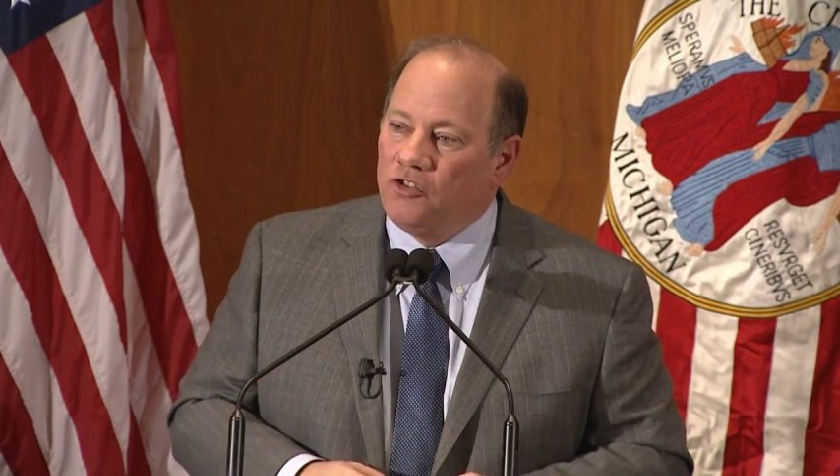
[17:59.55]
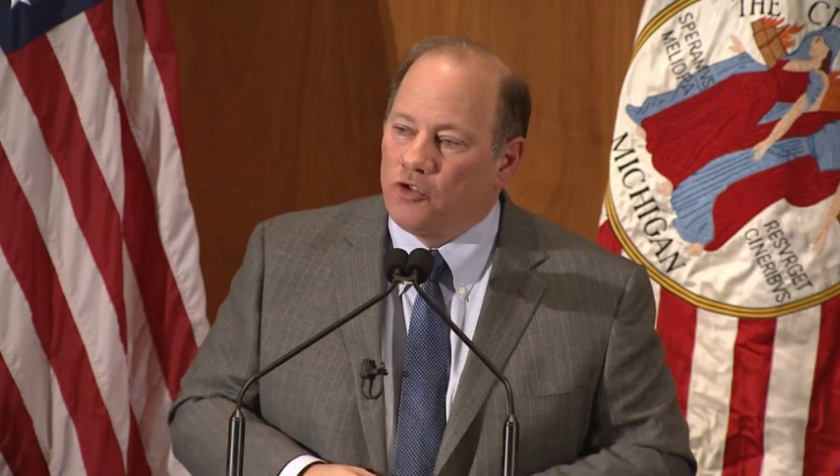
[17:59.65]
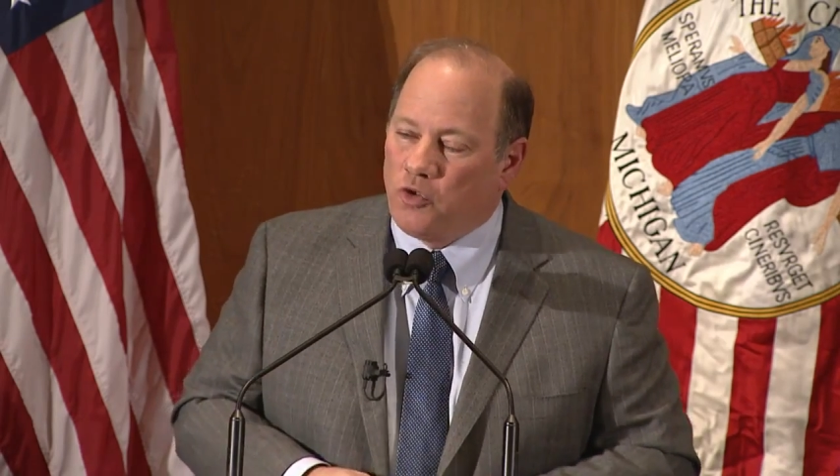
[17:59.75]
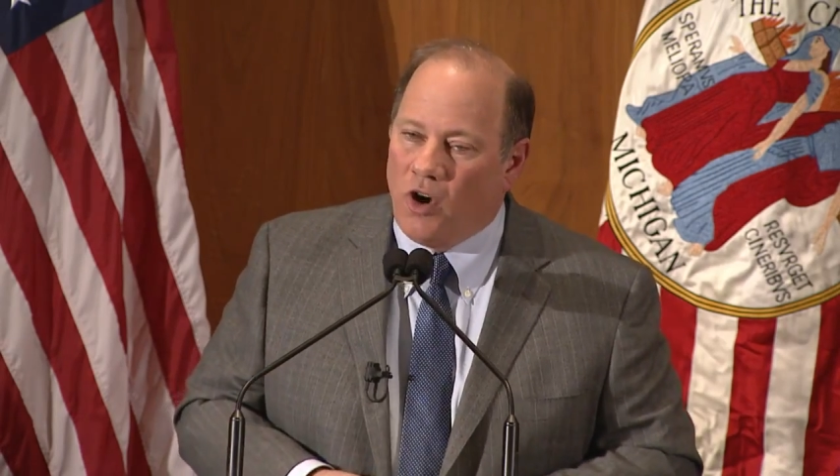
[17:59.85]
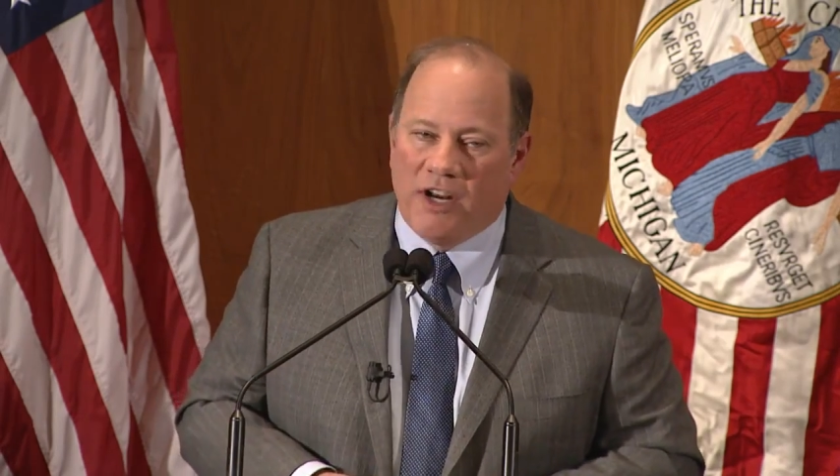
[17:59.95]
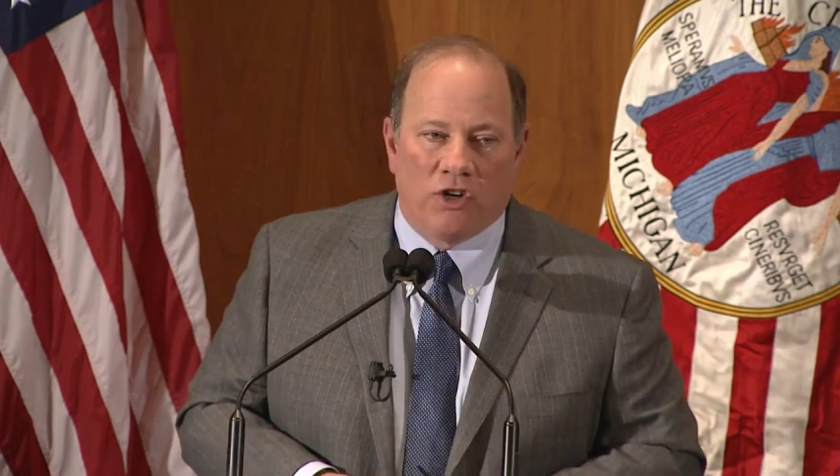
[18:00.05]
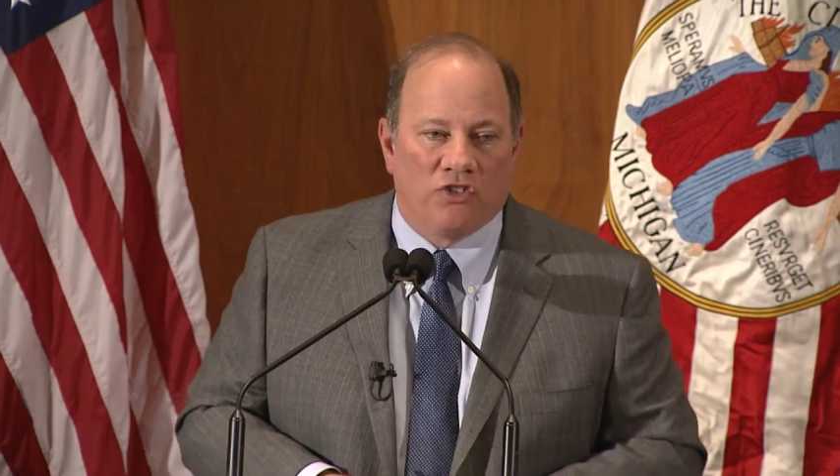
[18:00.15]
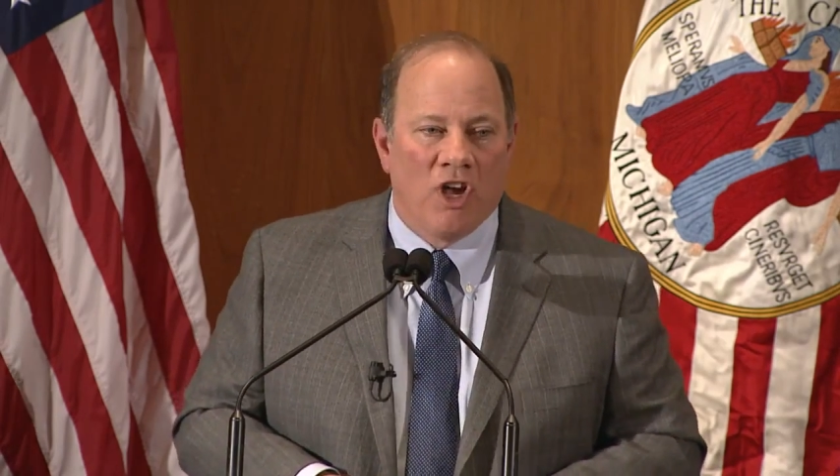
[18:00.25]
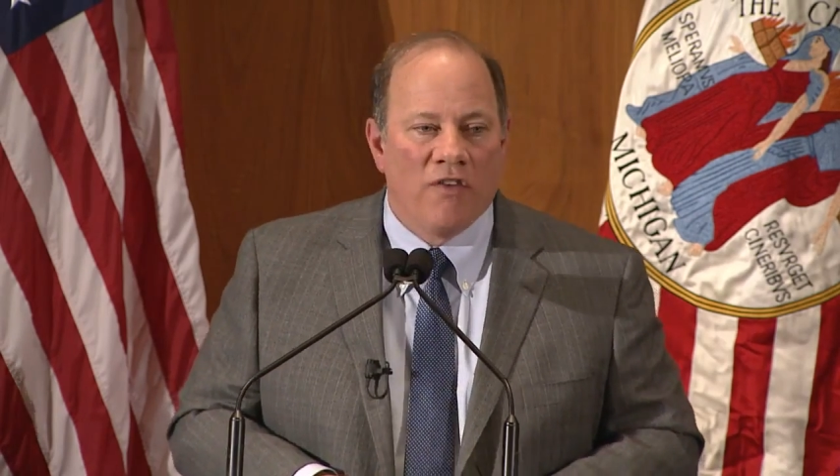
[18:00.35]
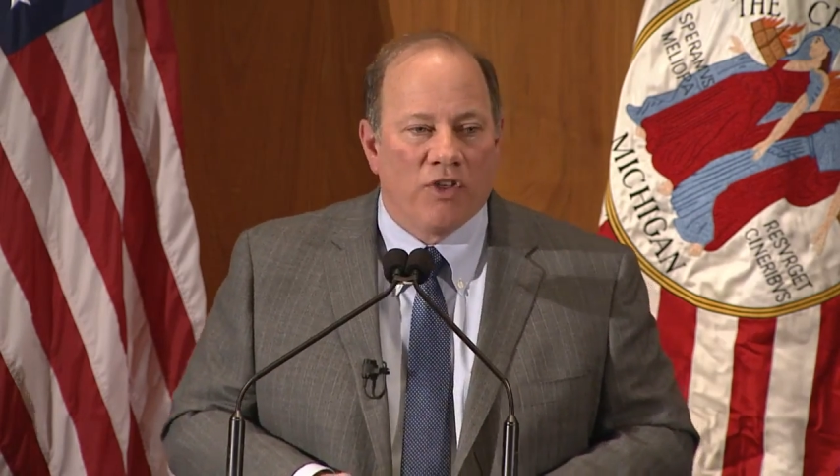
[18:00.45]
Detroiters
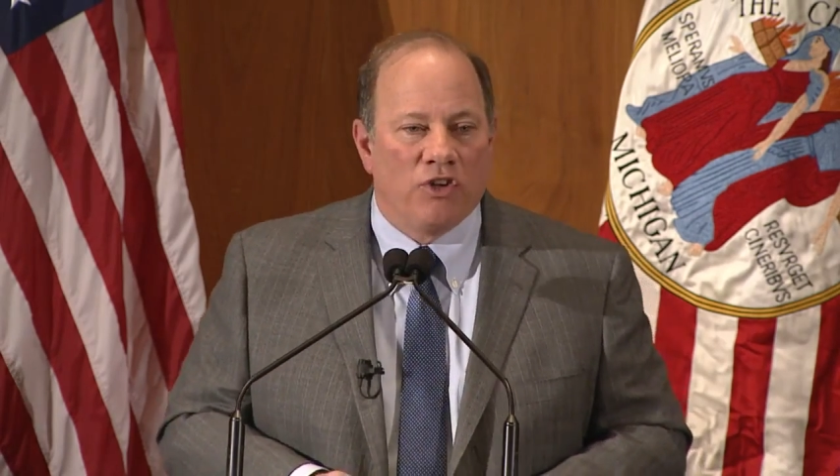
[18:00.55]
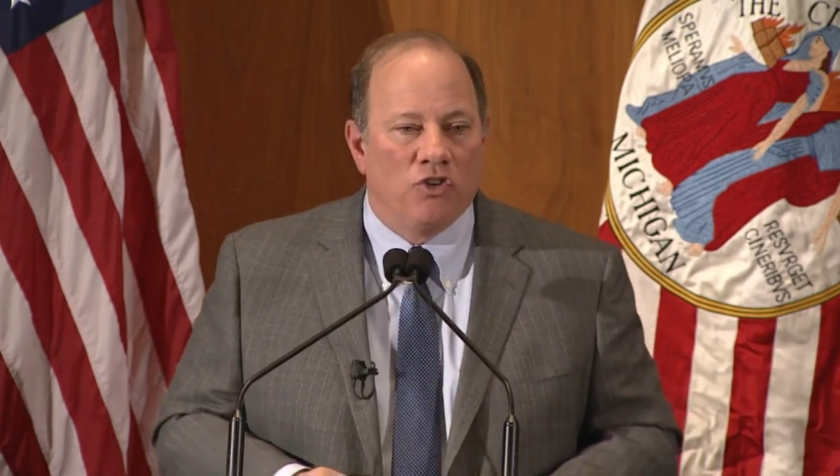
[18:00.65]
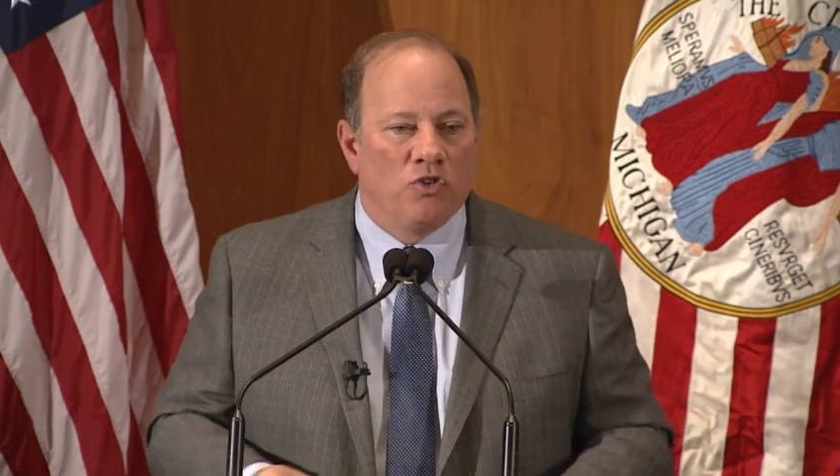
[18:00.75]
for the new